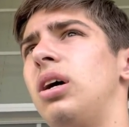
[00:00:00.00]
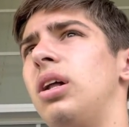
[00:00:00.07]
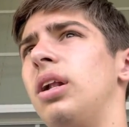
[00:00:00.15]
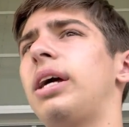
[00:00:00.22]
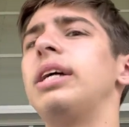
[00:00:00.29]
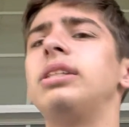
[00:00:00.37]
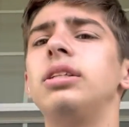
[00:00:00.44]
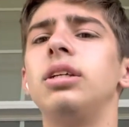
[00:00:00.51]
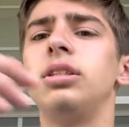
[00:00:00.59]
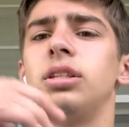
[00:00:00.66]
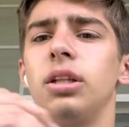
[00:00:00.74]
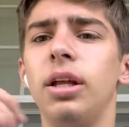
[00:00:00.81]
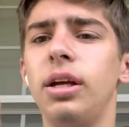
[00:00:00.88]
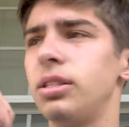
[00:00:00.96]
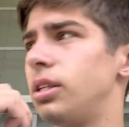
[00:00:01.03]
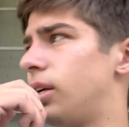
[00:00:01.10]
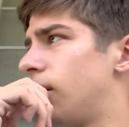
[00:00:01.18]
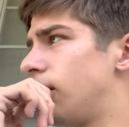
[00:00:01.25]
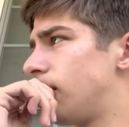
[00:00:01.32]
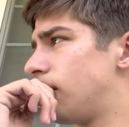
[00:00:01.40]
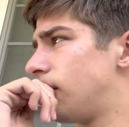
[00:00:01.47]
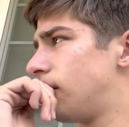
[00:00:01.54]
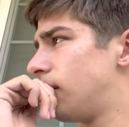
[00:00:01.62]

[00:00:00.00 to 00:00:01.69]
like it's, it's a legacy character